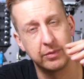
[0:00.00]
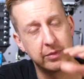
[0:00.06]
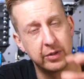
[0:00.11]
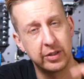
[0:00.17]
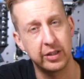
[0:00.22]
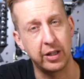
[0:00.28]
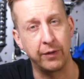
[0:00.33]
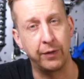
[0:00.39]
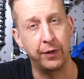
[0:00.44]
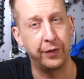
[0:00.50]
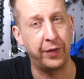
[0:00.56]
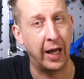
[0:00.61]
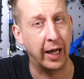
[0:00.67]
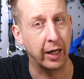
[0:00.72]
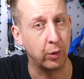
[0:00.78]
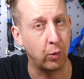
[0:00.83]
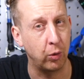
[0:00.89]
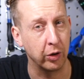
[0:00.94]
stuff of
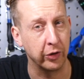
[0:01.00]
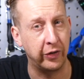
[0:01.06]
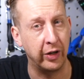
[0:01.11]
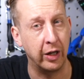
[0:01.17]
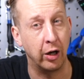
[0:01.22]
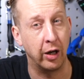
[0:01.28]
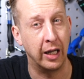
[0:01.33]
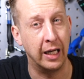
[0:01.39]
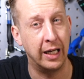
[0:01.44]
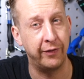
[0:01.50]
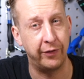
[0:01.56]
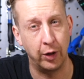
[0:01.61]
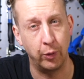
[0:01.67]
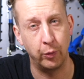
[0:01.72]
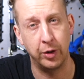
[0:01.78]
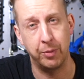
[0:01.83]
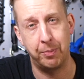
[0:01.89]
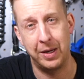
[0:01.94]
that quality like
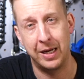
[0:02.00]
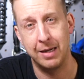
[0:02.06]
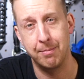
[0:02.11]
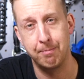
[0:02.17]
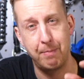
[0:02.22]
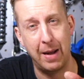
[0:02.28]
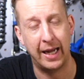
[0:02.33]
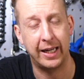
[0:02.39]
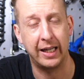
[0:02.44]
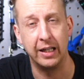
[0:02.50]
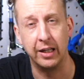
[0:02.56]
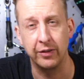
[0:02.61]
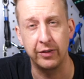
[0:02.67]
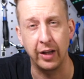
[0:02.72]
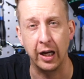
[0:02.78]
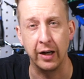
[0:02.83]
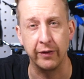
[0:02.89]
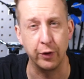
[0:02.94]
Olivia would have been back in the
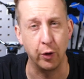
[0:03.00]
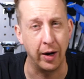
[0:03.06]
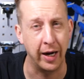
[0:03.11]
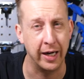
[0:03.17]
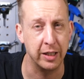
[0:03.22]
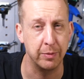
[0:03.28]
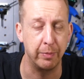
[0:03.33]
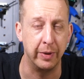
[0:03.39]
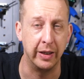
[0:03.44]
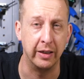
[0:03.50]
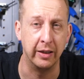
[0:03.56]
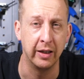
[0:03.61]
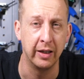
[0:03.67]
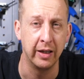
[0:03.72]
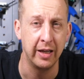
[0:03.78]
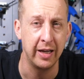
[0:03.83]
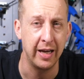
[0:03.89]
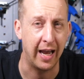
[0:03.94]
day of your eight speed
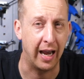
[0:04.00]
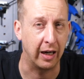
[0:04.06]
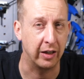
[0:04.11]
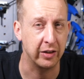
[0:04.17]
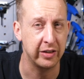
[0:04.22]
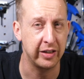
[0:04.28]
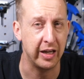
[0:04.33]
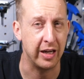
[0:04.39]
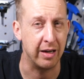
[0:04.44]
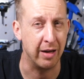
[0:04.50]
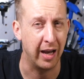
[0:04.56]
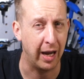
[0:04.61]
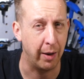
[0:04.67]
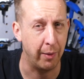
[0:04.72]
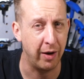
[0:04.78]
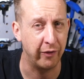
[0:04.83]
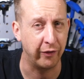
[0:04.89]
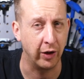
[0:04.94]
X T.
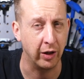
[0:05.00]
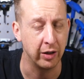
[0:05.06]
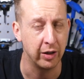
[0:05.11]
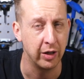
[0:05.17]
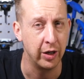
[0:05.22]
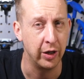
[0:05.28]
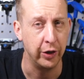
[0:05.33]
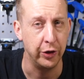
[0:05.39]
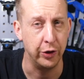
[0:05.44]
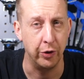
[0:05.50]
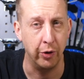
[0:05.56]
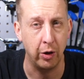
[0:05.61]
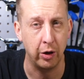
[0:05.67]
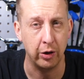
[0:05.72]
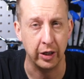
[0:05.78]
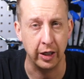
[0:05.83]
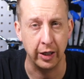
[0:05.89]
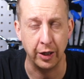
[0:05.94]
However, you
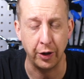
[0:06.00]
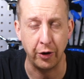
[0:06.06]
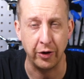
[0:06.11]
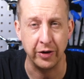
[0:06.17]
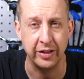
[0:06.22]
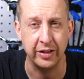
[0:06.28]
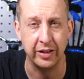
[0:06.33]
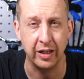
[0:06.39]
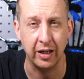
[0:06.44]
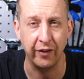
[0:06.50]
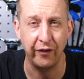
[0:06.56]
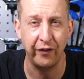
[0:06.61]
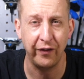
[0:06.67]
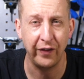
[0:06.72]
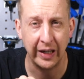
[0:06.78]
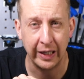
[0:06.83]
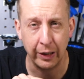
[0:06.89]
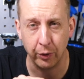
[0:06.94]
are going to notice it's going to
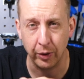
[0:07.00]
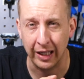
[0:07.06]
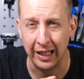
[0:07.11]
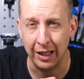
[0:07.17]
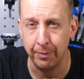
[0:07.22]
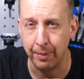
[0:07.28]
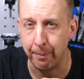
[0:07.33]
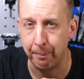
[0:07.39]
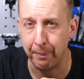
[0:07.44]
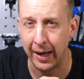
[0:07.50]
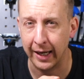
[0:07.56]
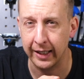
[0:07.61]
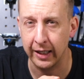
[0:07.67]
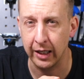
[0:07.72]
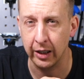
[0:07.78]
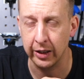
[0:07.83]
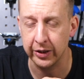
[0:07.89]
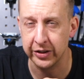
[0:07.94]
feel a little bit
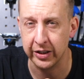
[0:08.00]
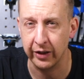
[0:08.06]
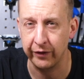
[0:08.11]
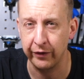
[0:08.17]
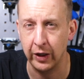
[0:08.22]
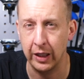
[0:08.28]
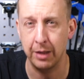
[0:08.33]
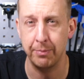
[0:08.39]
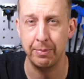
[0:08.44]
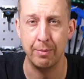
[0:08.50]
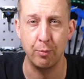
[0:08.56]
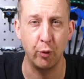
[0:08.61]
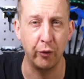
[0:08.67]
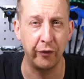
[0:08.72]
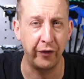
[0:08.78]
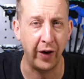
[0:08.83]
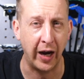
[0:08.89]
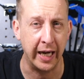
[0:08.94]
baggier, it's going to feel a little bit
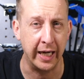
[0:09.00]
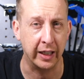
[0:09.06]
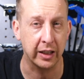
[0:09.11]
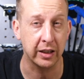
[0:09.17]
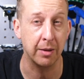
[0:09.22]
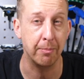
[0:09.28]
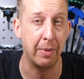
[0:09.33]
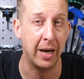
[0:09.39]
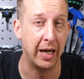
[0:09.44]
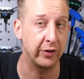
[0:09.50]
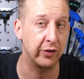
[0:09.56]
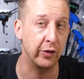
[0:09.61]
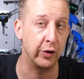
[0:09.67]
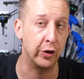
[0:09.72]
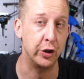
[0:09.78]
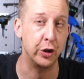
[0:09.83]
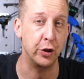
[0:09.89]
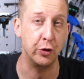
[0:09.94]
more vague compared to
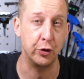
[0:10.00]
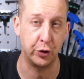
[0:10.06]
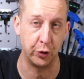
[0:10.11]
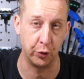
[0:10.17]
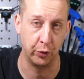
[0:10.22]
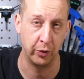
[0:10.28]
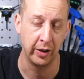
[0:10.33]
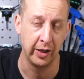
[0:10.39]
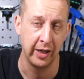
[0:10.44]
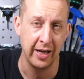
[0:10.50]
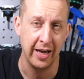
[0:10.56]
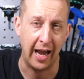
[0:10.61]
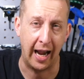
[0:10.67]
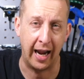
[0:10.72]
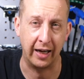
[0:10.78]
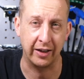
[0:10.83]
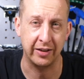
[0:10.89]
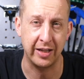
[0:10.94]
the usual
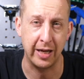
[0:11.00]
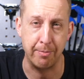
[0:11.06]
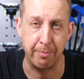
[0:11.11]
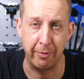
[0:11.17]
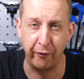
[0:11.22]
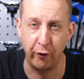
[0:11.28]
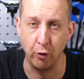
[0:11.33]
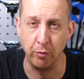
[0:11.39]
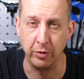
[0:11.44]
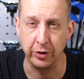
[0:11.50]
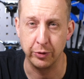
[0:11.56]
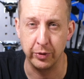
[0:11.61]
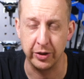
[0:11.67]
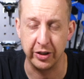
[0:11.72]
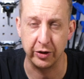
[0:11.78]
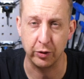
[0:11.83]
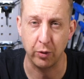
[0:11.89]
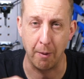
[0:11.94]
X T performance,
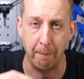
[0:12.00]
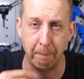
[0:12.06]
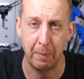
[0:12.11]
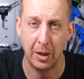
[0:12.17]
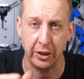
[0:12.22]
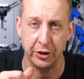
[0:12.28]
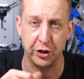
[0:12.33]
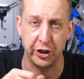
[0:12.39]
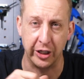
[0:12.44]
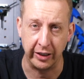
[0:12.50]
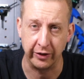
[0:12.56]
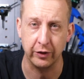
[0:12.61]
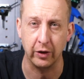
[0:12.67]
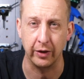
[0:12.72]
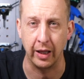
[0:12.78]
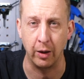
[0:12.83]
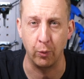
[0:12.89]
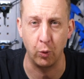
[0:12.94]
which is quite punchy, it's
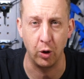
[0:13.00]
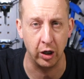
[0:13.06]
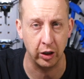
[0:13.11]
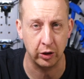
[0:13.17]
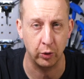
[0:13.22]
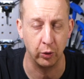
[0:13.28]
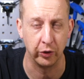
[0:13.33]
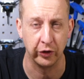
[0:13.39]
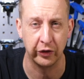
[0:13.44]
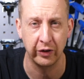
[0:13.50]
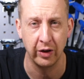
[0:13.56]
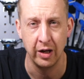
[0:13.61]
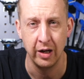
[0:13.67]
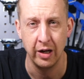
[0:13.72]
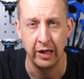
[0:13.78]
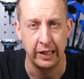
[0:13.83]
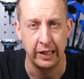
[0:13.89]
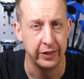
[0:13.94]
got that workhorse
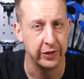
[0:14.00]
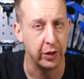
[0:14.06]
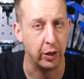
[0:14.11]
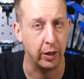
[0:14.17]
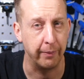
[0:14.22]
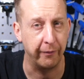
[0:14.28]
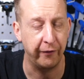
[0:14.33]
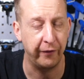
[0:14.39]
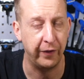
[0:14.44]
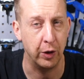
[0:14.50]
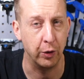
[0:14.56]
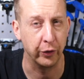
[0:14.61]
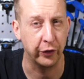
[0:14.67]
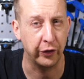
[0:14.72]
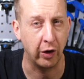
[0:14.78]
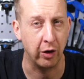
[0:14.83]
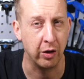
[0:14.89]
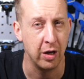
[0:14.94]
type feel.
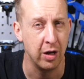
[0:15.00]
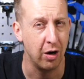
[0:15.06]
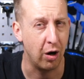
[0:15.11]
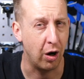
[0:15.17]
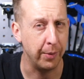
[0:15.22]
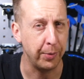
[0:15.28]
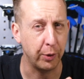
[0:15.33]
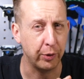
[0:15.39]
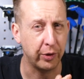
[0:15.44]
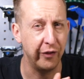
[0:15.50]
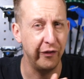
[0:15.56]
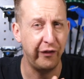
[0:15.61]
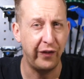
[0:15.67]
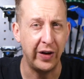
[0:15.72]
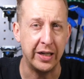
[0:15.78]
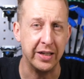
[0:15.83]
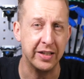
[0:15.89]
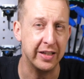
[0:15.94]
So I'm not
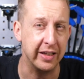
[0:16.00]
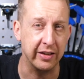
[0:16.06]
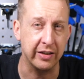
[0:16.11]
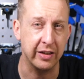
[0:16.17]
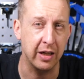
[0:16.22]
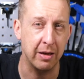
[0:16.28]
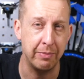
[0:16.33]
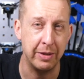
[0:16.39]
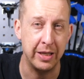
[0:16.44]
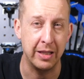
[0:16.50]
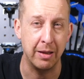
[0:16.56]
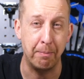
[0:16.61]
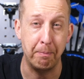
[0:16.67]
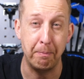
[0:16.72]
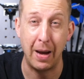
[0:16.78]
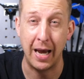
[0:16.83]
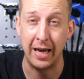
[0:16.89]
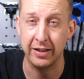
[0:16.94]
convinced it's going to be the
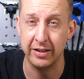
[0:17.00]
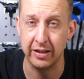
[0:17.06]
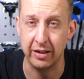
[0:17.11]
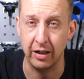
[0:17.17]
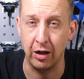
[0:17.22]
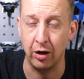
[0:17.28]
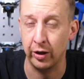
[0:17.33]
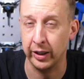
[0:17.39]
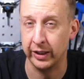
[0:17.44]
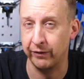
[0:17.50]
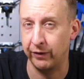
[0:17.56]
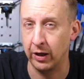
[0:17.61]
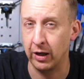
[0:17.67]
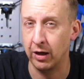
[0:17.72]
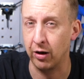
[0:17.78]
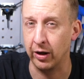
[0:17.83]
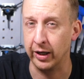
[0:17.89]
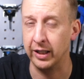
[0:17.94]
best like for
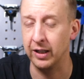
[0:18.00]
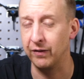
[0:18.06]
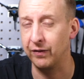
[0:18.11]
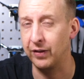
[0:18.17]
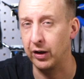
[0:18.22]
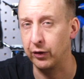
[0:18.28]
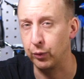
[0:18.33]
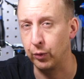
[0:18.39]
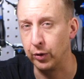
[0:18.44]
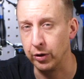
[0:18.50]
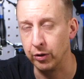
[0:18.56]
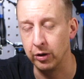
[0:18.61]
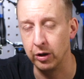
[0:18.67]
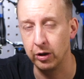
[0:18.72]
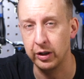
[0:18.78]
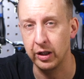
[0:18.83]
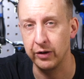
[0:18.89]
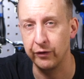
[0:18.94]
like if that's what you're
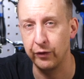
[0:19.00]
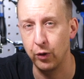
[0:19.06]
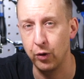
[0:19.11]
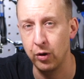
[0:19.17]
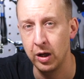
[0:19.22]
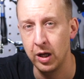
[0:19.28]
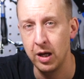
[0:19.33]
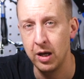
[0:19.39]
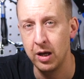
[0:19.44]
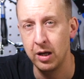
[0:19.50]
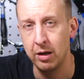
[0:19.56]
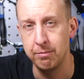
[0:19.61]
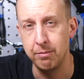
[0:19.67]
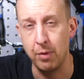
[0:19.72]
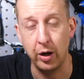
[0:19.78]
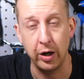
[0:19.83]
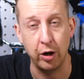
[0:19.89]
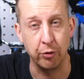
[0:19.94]
looking for.
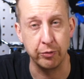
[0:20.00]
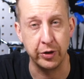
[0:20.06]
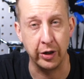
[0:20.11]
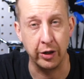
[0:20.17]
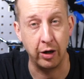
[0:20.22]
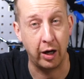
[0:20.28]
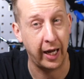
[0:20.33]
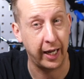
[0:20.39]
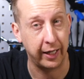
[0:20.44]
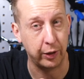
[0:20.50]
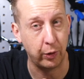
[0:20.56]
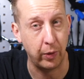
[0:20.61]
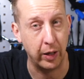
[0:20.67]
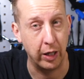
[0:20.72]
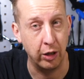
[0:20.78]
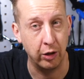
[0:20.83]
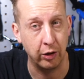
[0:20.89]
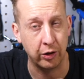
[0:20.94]
My option, I had a
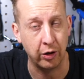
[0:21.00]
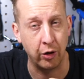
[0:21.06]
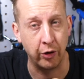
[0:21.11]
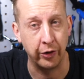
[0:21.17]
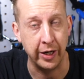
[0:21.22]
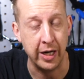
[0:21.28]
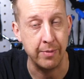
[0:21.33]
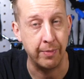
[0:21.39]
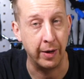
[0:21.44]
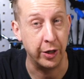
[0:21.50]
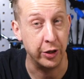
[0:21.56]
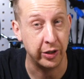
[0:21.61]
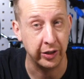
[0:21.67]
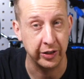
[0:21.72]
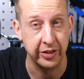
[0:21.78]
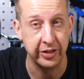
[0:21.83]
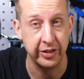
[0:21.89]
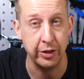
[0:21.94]
quick look on eBay, you
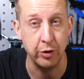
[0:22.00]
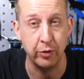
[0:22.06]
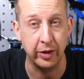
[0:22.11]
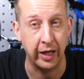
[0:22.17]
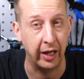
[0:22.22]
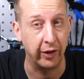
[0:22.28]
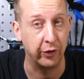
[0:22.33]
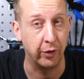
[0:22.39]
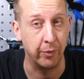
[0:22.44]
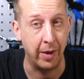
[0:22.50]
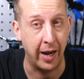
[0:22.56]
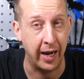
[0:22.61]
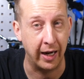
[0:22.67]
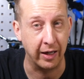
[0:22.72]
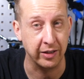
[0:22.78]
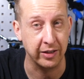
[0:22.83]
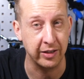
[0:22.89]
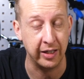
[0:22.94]
can still get some
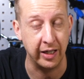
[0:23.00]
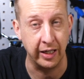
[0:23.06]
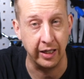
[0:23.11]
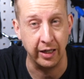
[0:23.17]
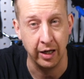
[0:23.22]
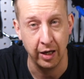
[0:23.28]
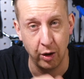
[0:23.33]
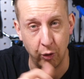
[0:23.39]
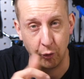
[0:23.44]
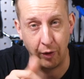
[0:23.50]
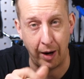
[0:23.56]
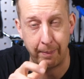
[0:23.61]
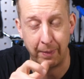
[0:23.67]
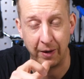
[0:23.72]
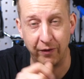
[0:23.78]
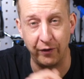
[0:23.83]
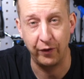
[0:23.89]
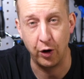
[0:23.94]
X T
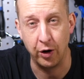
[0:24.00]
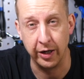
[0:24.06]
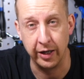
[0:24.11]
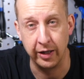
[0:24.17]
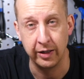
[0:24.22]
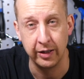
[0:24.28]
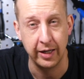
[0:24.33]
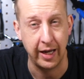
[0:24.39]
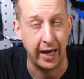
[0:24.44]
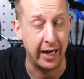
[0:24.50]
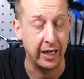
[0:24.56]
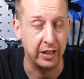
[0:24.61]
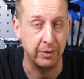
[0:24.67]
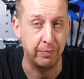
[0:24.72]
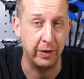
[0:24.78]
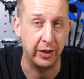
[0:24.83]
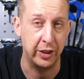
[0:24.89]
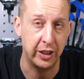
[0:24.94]
Rapid Fire
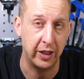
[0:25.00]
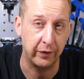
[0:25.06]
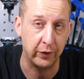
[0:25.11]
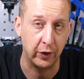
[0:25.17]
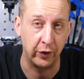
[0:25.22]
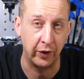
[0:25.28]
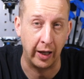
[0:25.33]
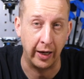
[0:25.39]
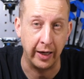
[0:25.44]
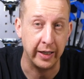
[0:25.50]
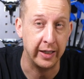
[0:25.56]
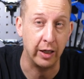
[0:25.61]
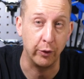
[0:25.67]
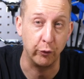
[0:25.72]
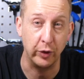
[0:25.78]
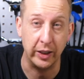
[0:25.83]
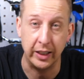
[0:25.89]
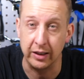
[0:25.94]
H B shifters out there. You
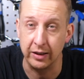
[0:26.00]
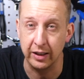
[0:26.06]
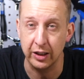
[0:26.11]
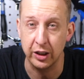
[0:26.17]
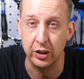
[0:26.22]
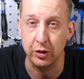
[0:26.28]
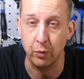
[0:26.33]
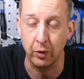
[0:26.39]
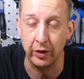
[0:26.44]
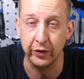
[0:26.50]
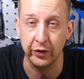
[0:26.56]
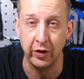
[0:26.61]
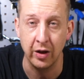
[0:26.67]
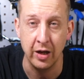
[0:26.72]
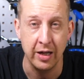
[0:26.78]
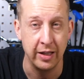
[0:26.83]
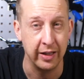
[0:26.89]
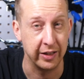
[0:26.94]
can get reconditioned
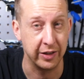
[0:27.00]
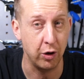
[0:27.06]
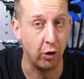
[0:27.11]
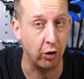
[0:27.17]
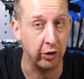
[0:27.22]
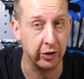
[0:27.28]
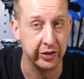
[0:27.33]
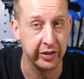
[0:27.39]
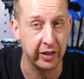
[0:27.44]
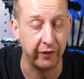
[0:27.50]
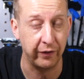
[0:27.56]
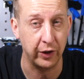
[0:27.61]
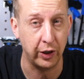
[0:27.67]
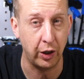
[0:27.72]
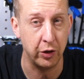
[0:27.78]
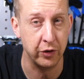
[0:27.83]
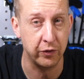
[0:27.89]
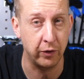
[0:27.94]
ones. There's not a lot of stuff that
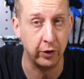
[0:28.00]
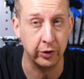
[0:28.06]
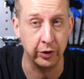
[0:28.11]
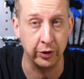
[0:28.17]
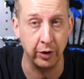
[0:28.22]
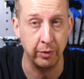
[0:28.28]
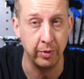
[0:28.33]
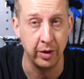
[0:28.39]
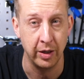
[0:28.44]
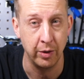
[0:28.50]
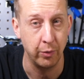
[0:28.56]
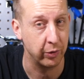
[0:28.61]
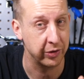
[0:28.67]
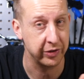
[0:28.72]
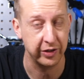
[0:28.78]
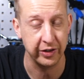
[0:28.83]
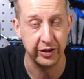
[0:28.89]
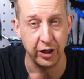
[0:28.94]
goes wrong on them.
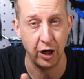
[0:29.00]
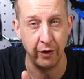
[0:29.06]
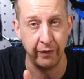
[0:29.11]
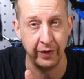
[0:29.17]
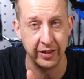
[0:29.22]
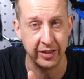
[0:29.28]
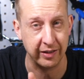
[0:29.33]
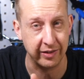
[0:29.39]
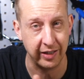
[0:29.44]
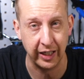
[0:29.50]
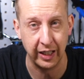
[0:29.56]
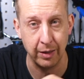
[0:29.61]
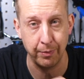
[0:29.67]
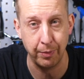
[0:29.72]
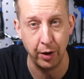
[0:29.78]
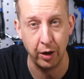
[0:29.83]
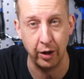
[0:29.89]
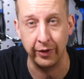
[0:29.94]
Once they're serviced, they're
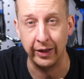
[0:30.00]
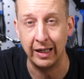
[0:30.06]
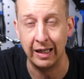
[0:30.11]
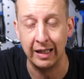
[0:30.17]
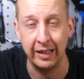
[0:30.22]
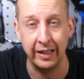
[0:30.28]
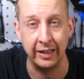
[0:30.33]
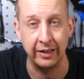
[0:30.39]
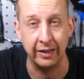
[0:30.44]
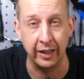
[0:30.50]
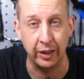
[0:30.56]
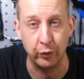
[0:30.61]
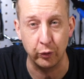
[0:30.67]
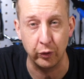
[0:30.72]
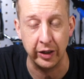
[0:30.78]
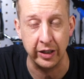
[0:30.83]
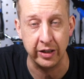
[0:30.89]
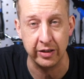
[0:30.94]
taken apart, they're cleaned, they're
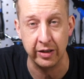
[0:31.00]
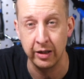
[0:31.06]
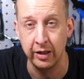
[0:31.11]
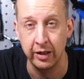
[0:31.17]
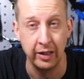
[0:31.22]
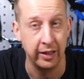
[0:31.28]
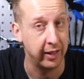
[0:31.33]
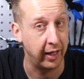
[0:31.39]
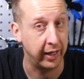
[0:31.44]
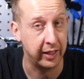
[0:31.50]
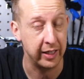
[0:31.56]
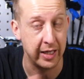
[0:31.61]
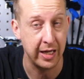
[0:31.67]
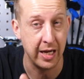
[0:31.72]
greased. They can